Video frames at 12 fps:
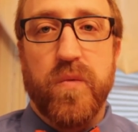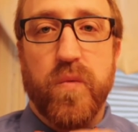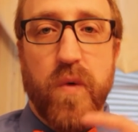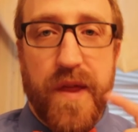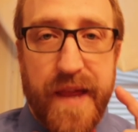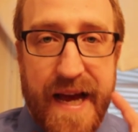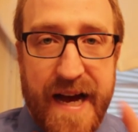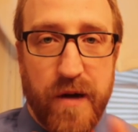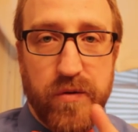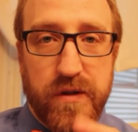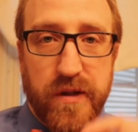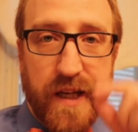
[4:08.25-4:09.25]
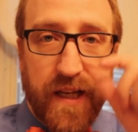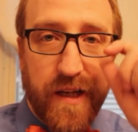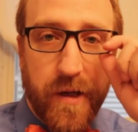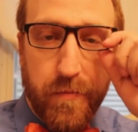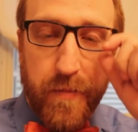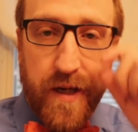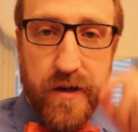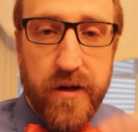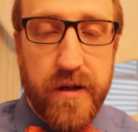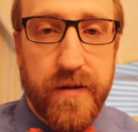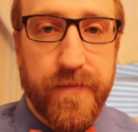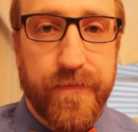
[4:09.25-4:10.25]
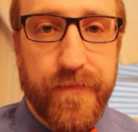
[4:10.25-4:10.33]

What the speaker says: without looking in a mirror.